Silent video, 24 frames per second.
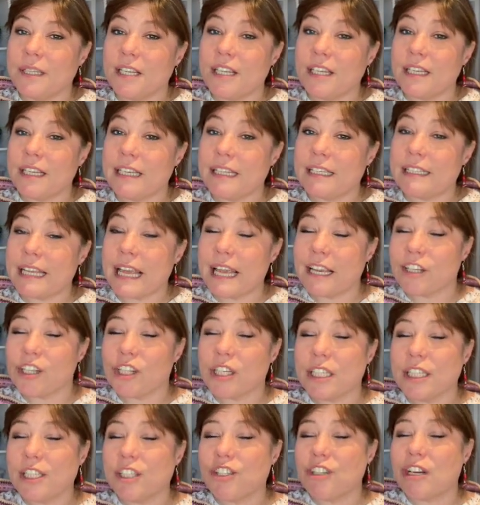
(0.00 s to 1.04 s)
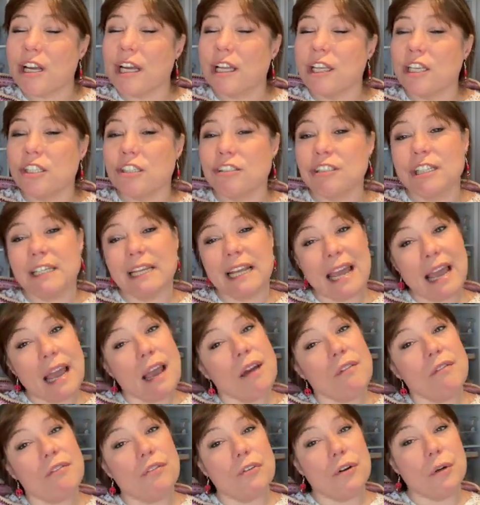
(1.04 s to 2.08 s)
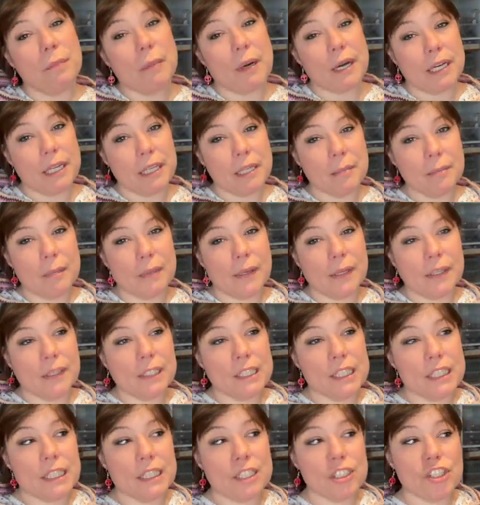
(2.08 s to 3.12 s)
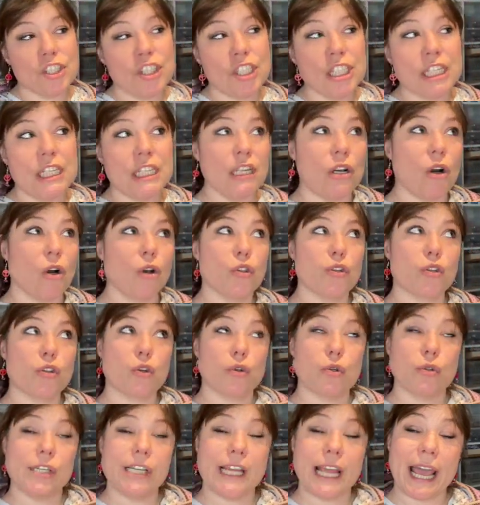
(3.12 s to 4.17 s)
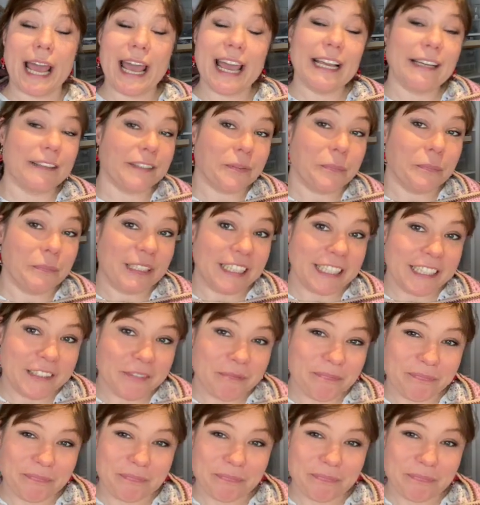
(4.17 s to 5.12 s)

is actually challenging everybody, but she also tagged me